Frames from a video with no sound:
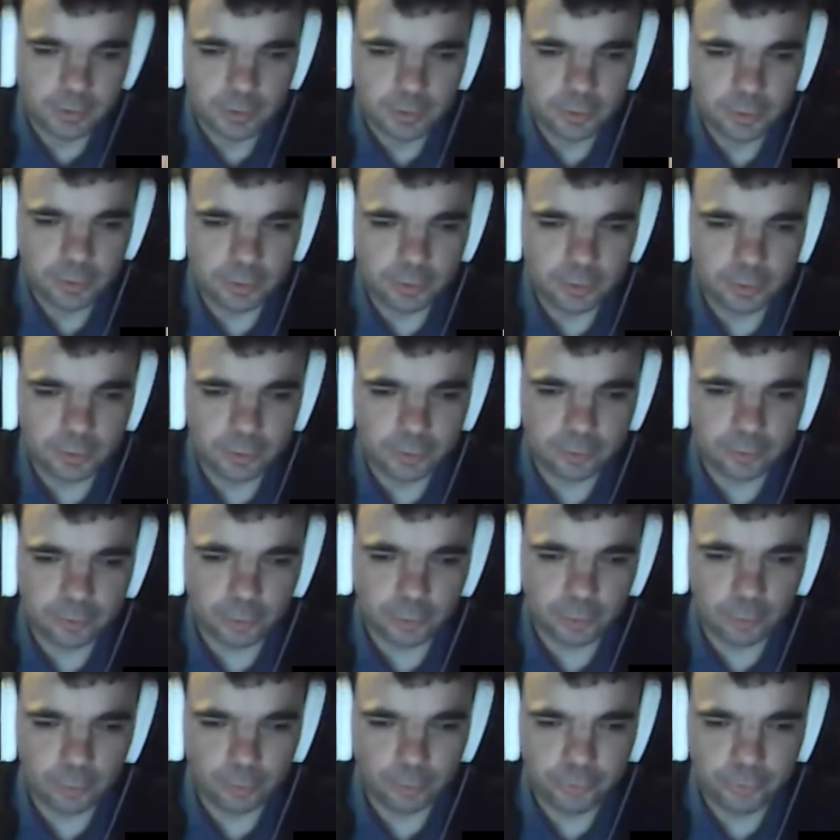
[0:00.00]
It's
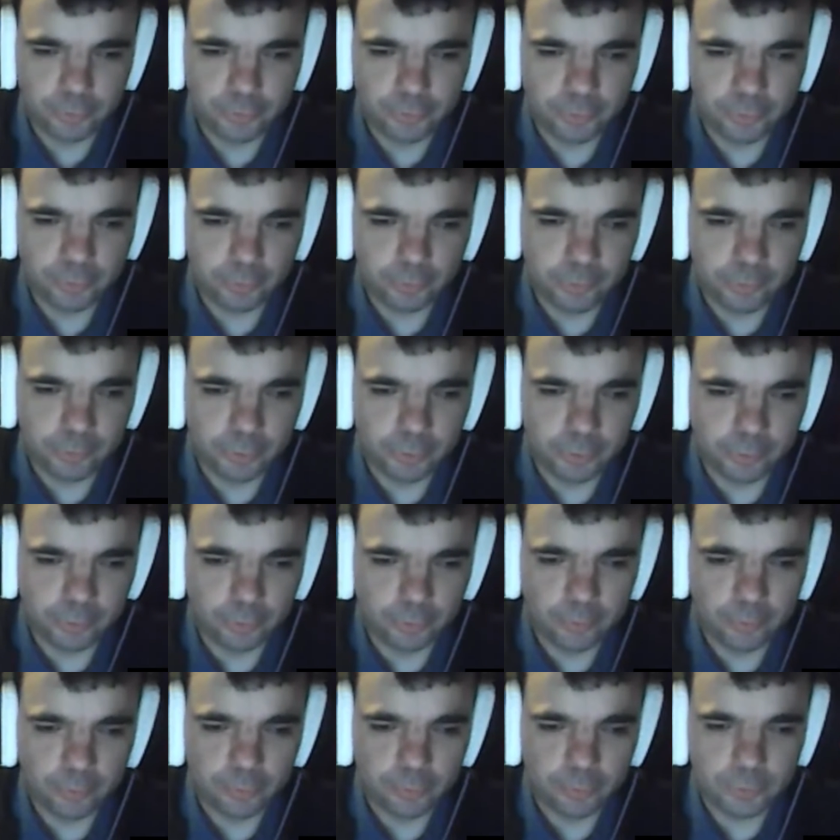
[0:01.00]
almost
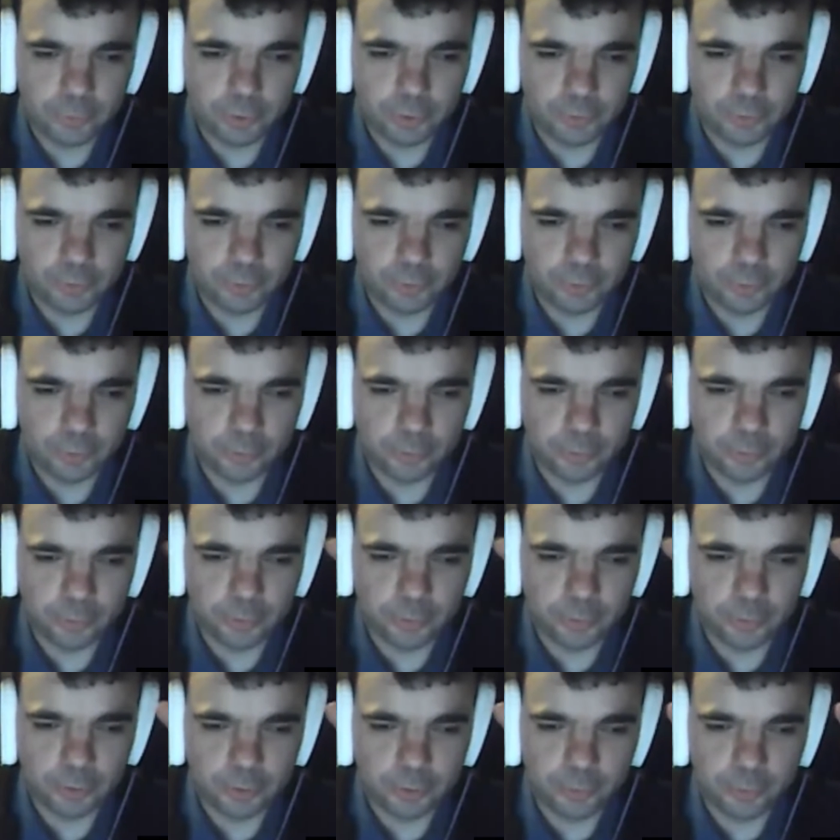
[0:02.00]

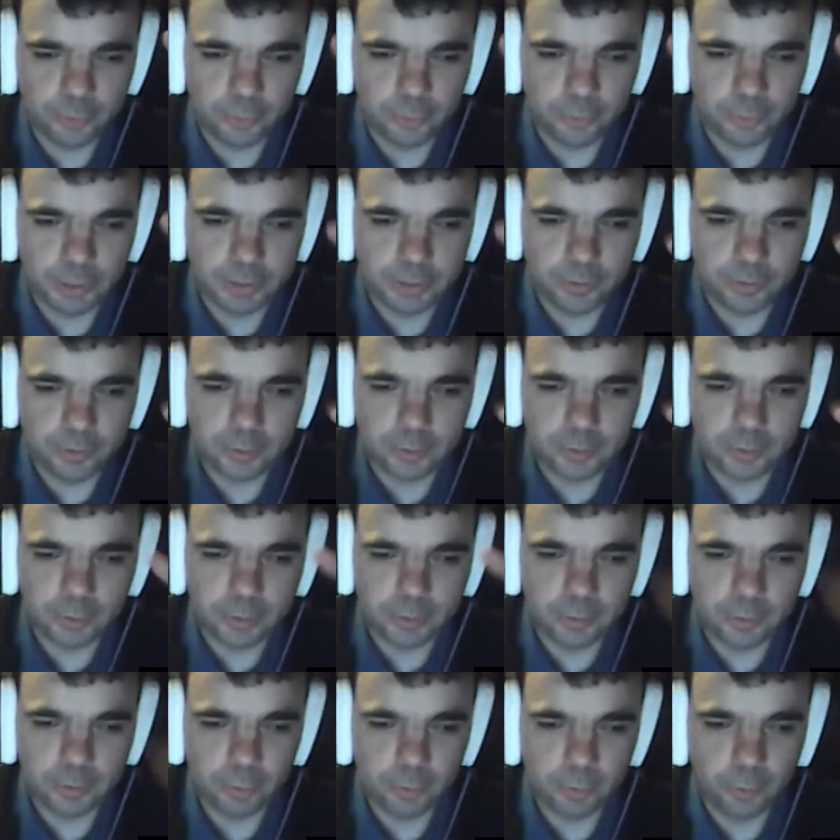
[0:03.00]
the way
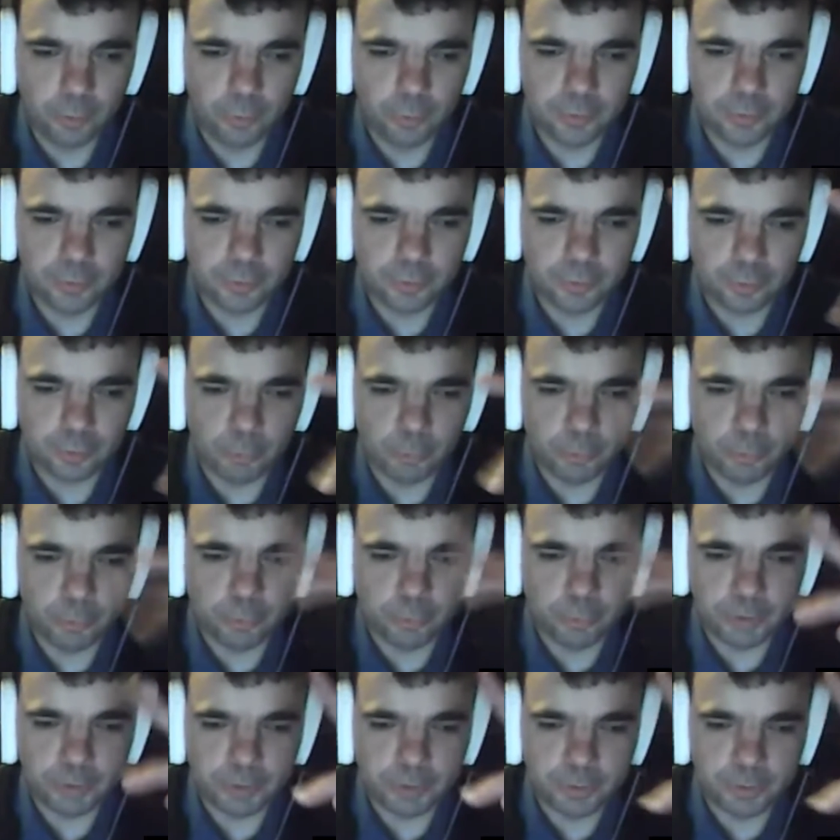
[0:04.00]
it moves is almost
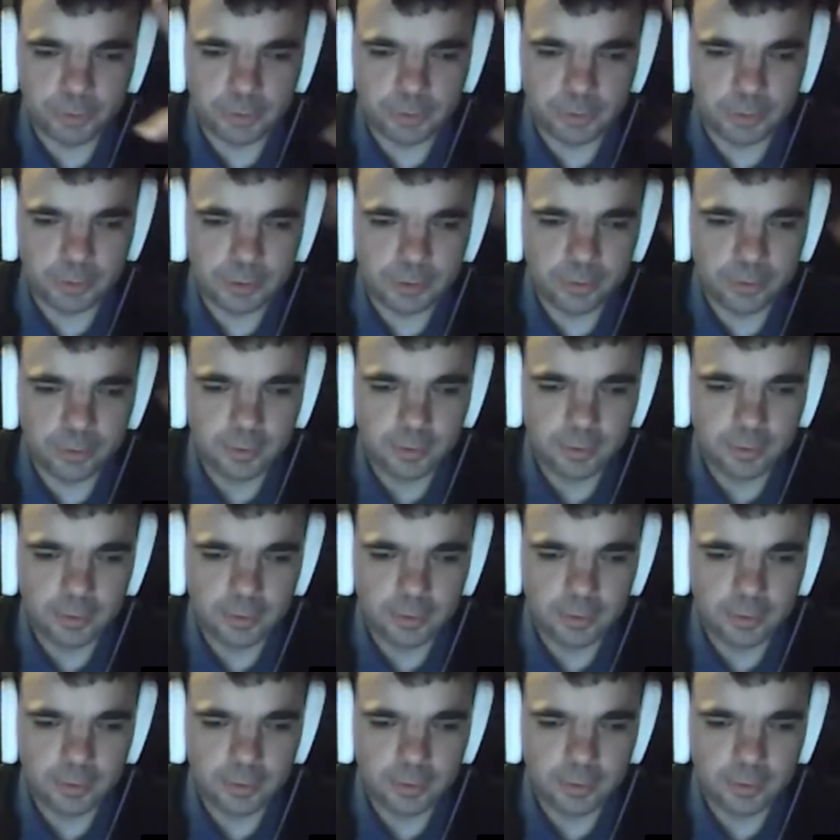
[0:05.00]
like the